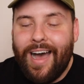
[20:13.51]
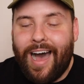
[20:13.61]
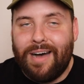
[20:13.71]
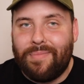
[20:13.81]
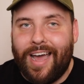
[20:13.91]

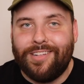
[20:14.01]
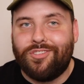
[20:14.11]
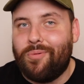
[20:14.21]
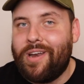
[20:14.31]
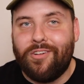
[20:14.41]
I had
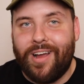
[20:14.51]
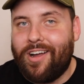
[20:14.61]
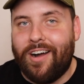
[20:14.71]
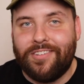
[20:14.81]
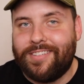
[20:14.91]
so many
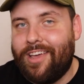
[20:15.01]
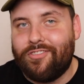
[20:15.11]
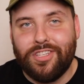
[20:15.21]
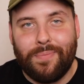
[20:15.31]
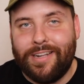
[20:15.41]
great
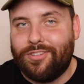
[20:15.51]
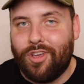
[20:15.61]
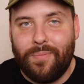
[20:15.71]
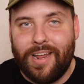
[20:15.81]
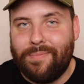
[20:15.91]
conversations, met
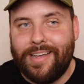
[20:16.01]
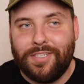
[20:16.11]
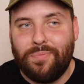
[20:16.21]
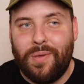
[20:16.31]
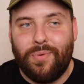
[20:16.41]
so many
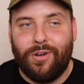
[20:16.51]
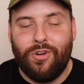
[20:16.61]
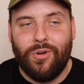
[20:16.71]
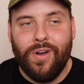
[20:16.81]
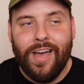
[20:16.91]
amazing people
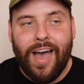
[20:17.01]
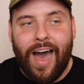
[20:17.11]
who